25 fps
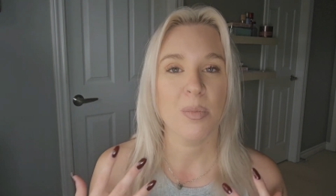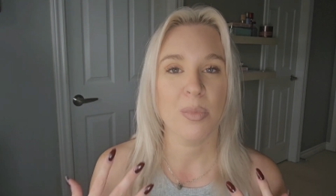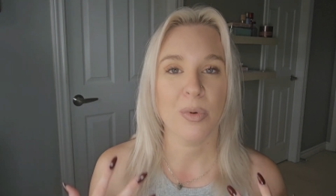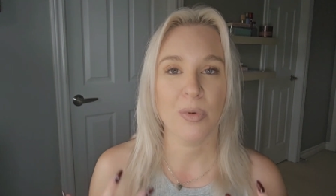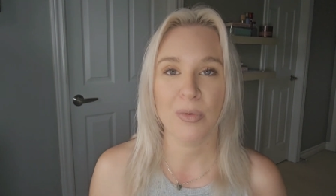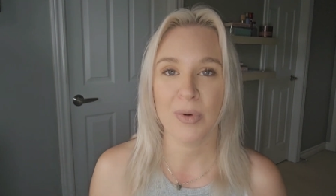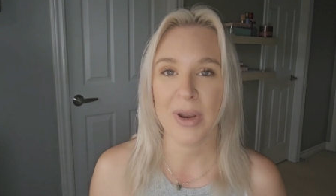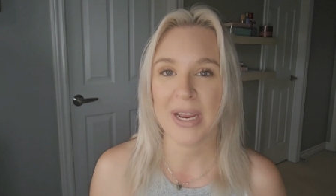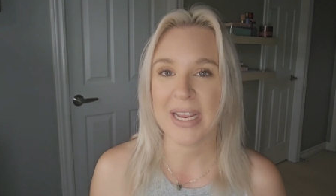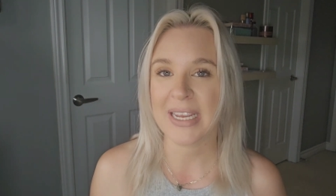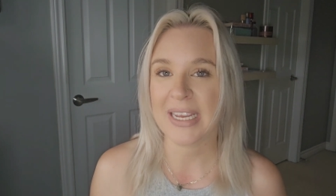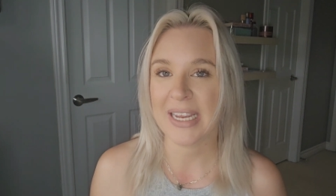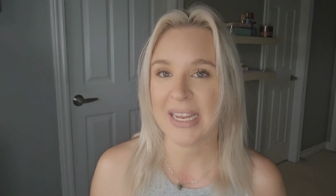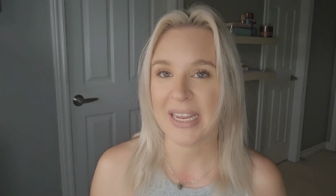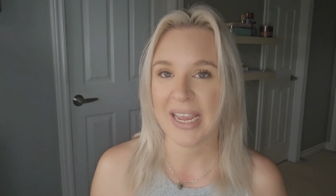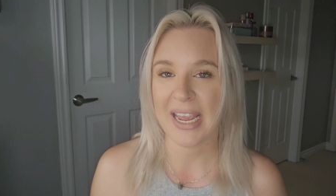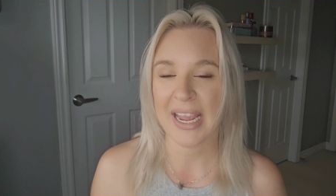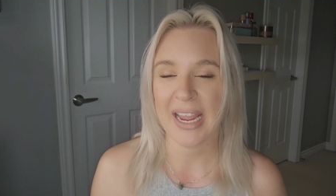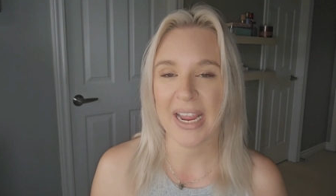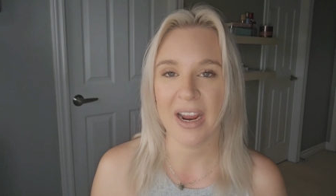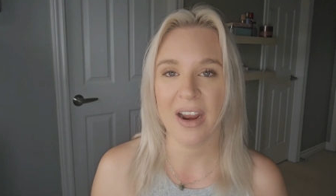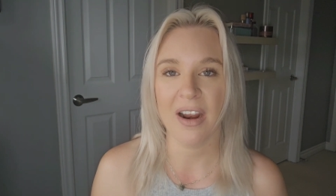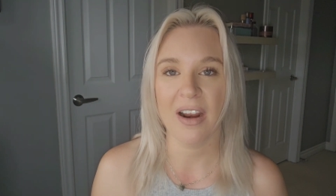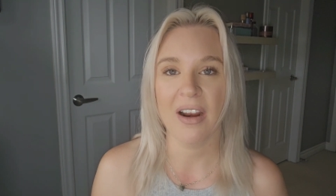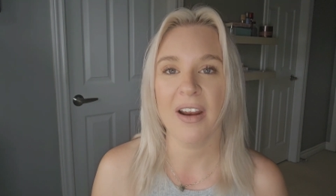breaking
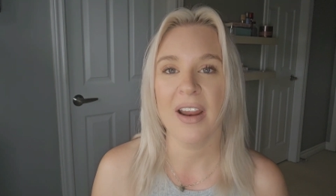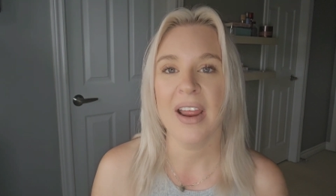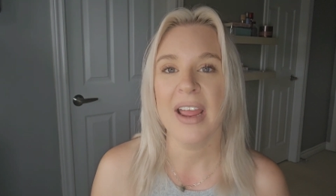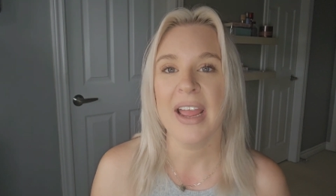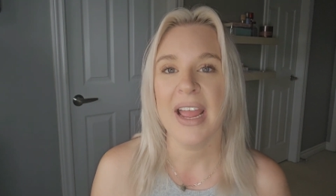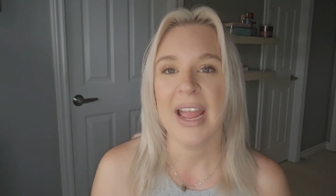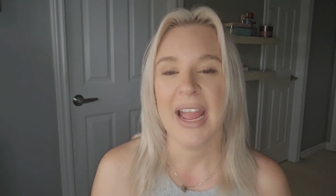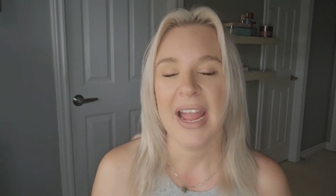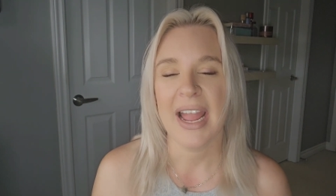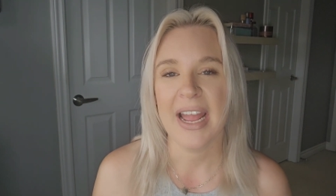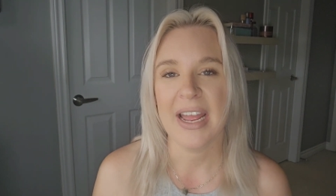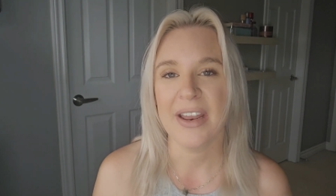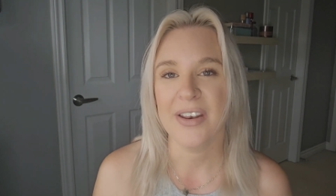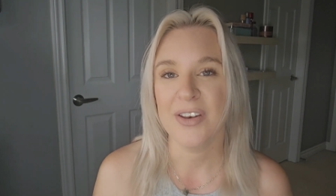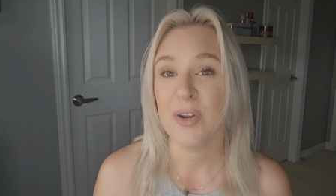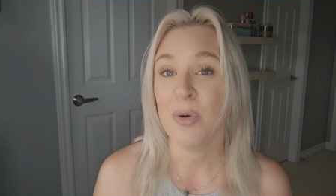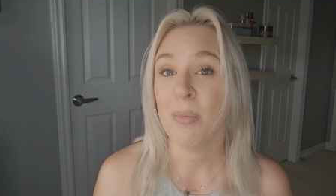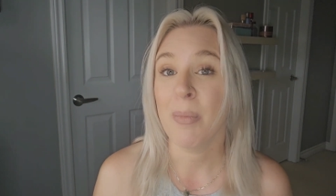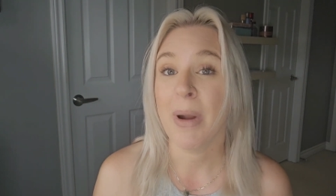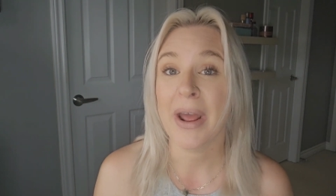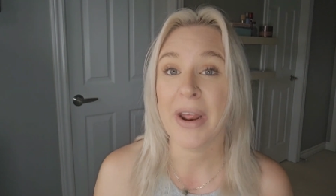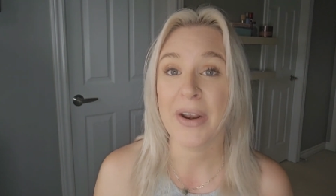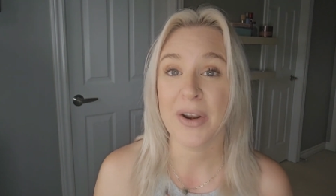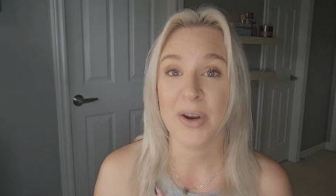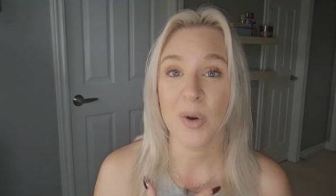hair. And no
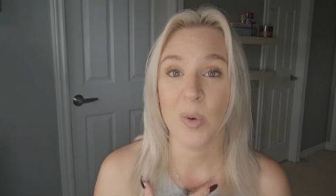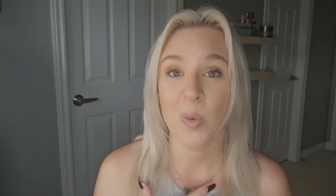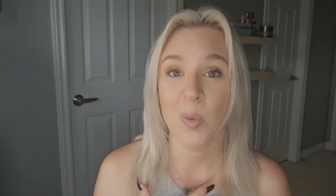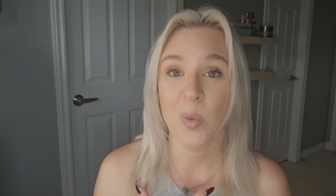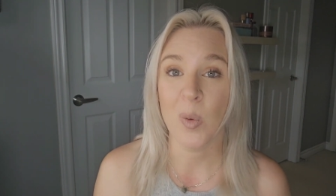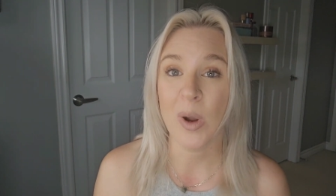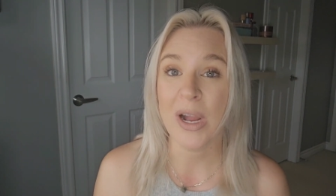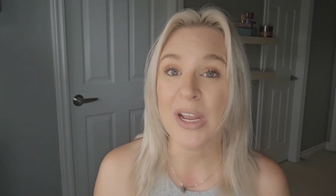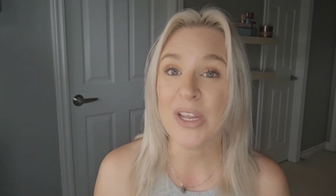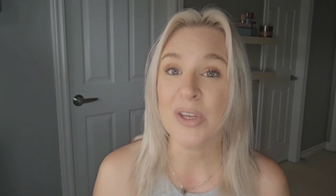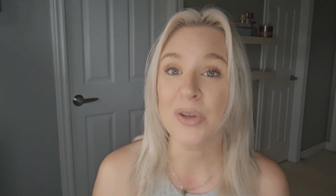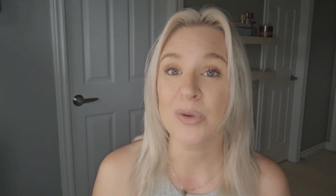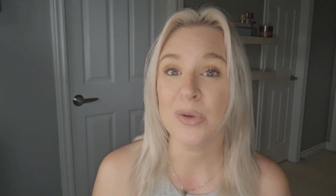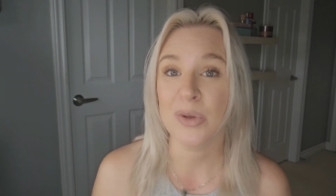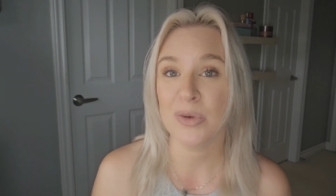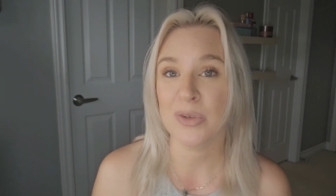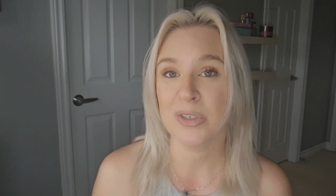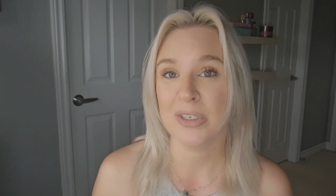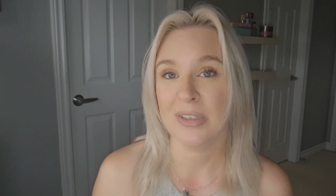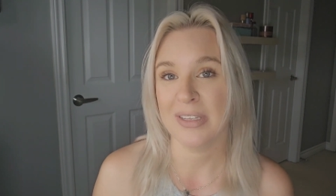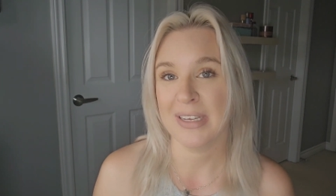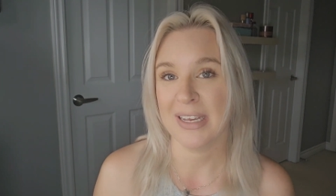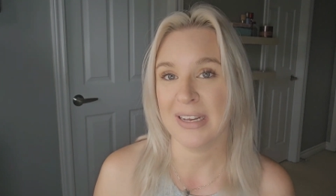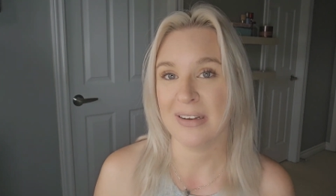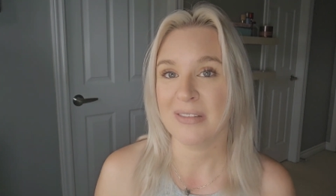matter what you
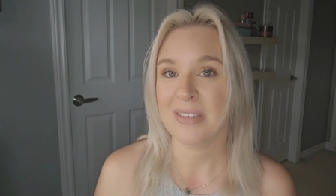use on the